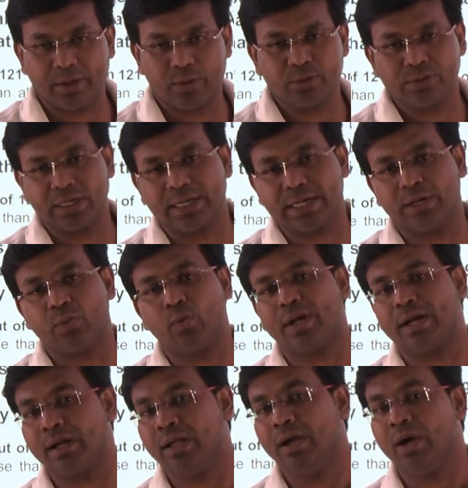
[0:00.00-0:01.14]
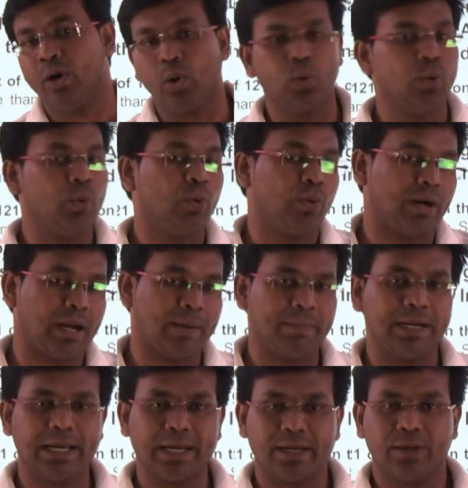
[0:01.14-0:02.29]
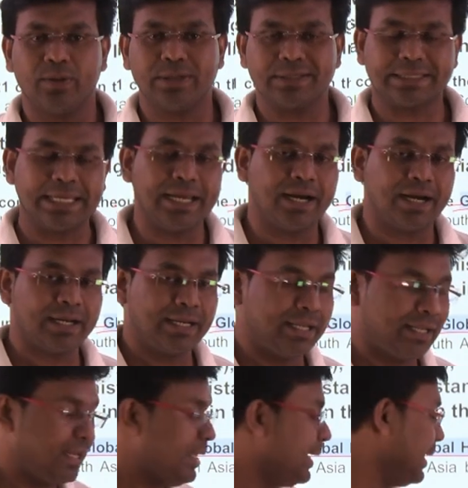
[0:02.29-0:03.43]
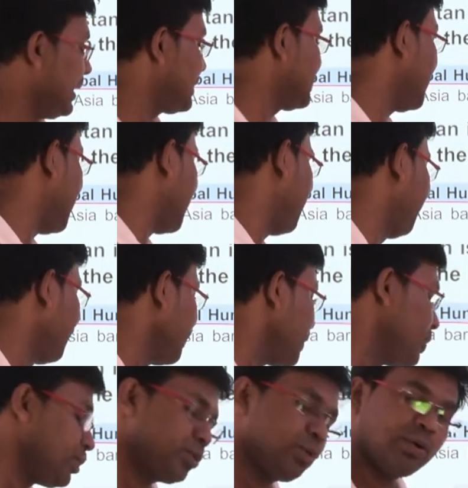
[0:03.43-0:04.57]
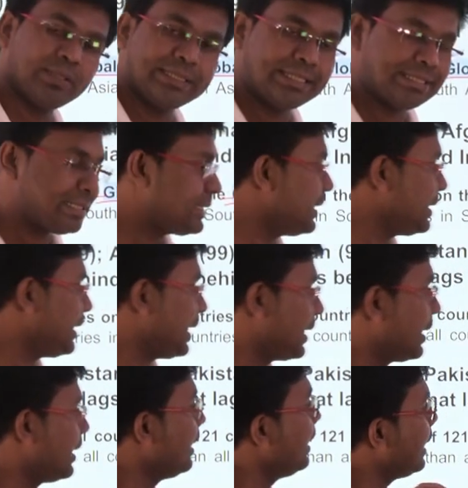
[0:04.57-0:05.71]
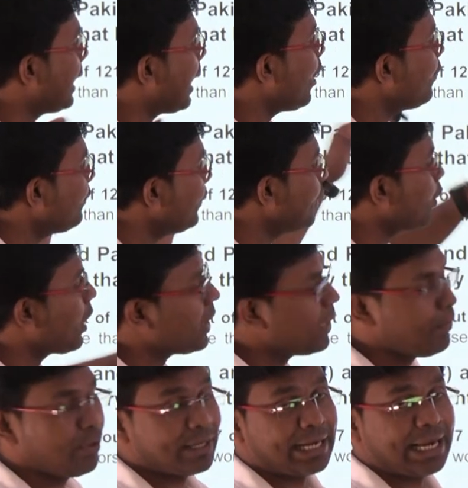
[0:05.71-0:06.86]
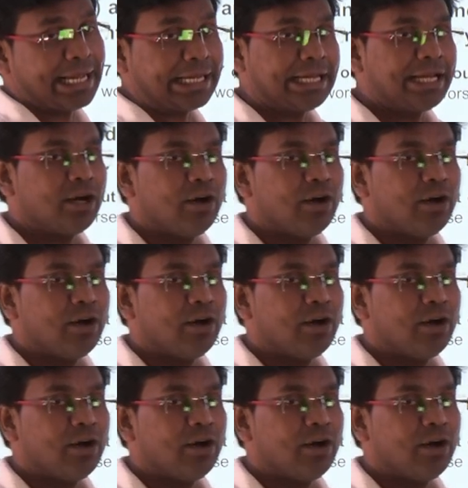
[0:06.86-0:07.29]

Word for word: you know, children who stay hungry is there. So this is the thing. Now if we talk about ranking